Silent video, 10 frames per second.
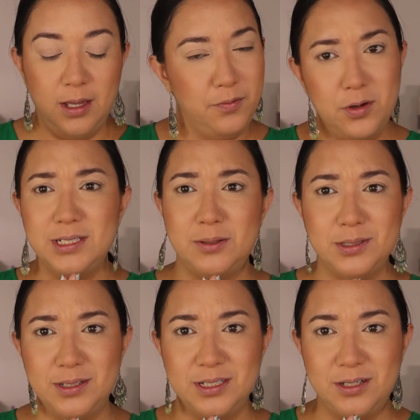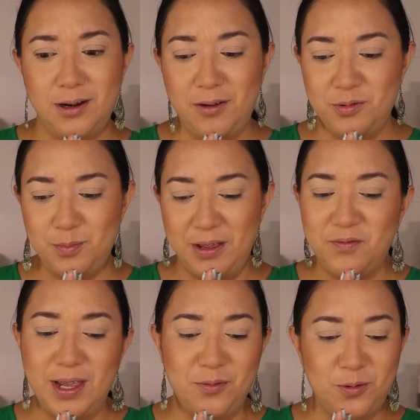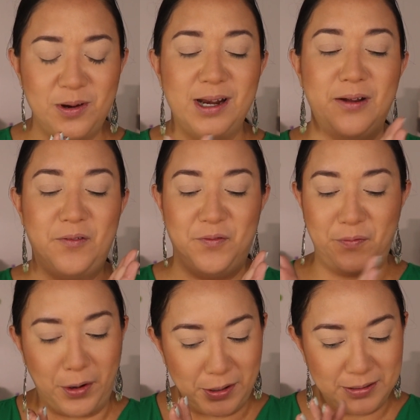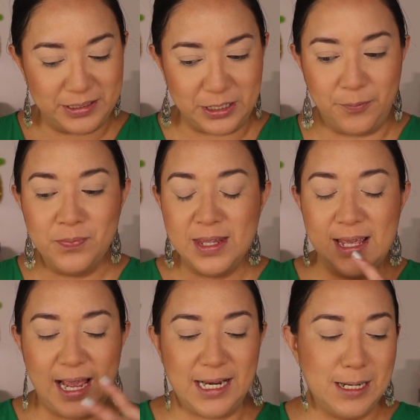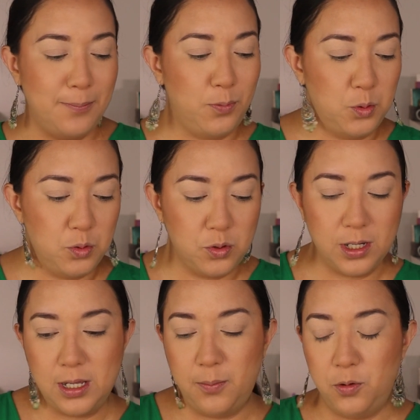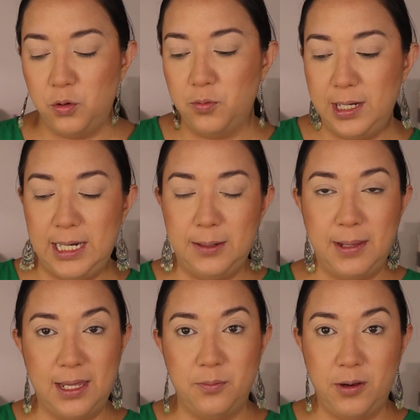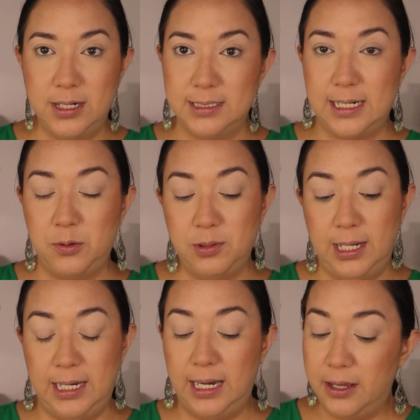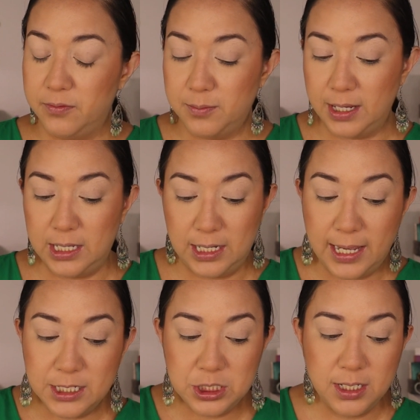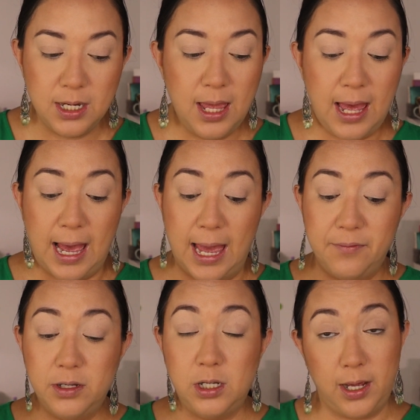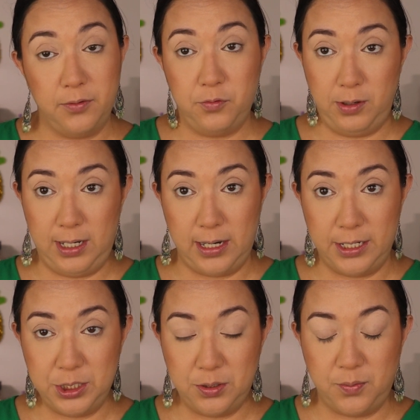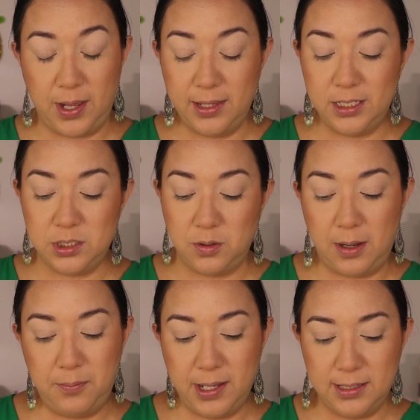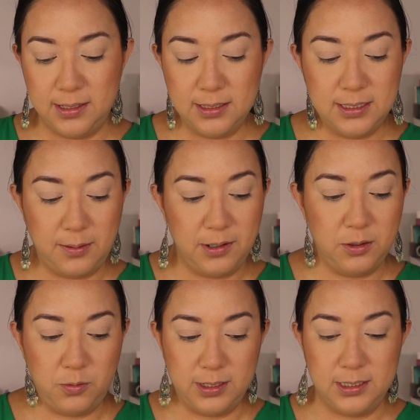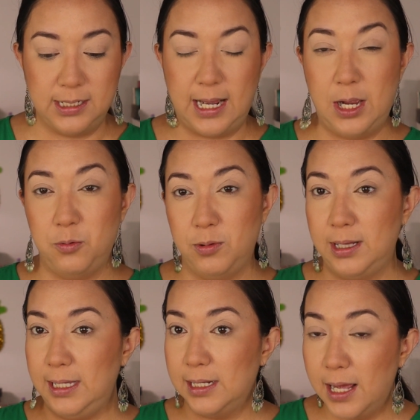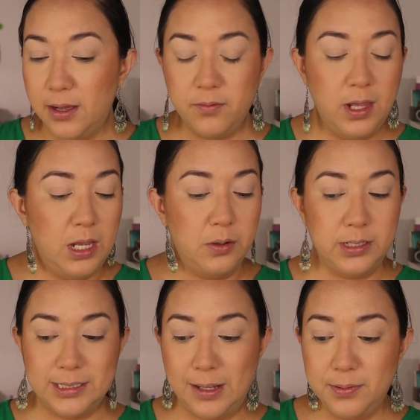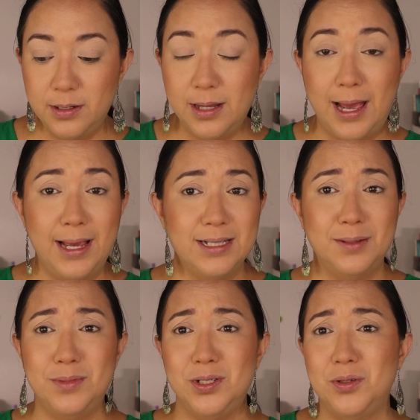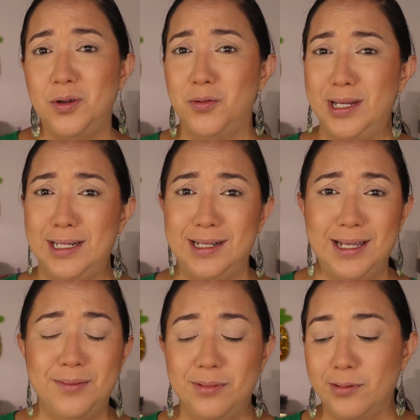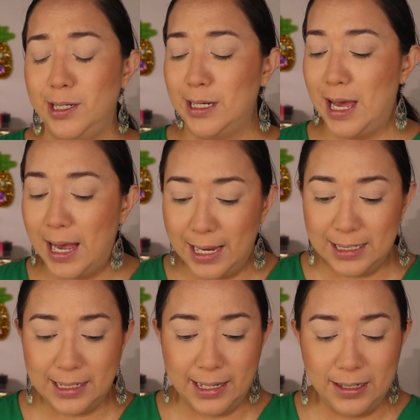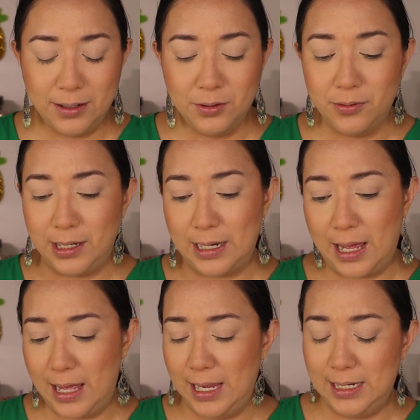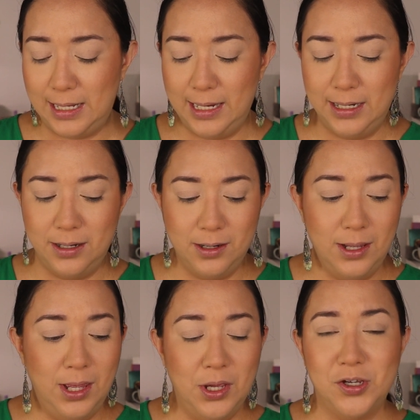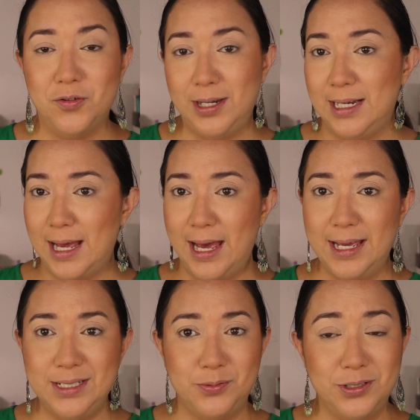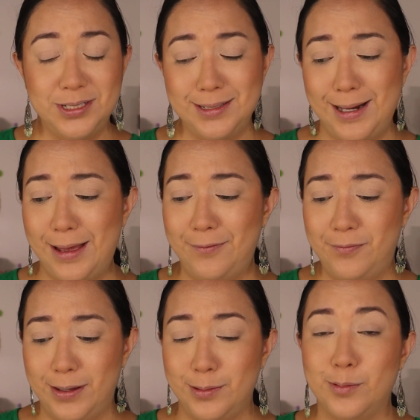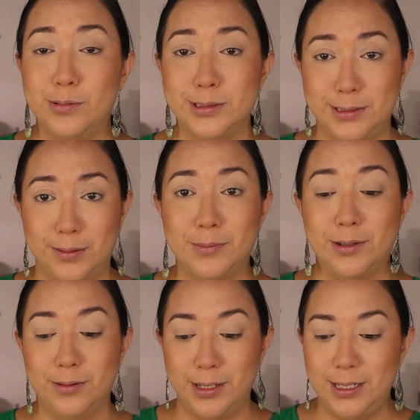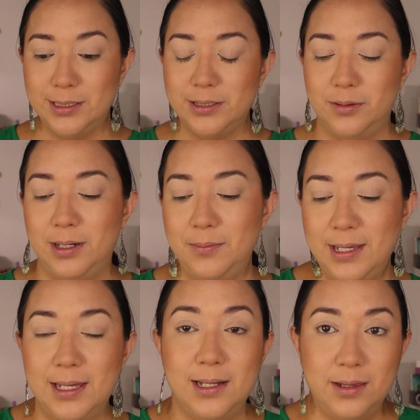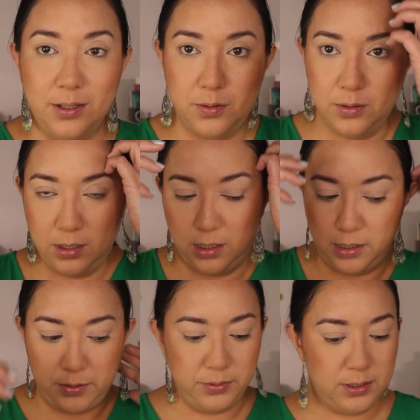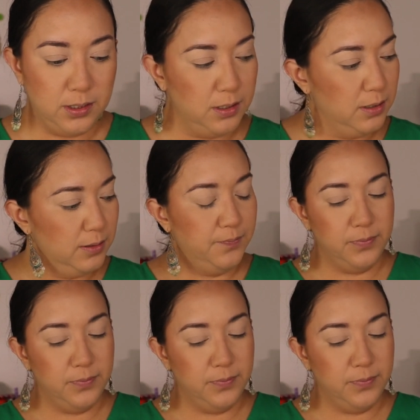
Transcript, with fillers: of course I was gonna start off with my favorite one first. So I did pull a couple green makeup products that I really love in my collection. I have a lot of green eyeshadow palettes, so I picked some of the ones that I really love. I'm gonna stop it on the eyes. I'm gonna do a green lip, green highlighter, green eyeliner, green eyes. We're just gonna have fun with some green. So let me get a little closer.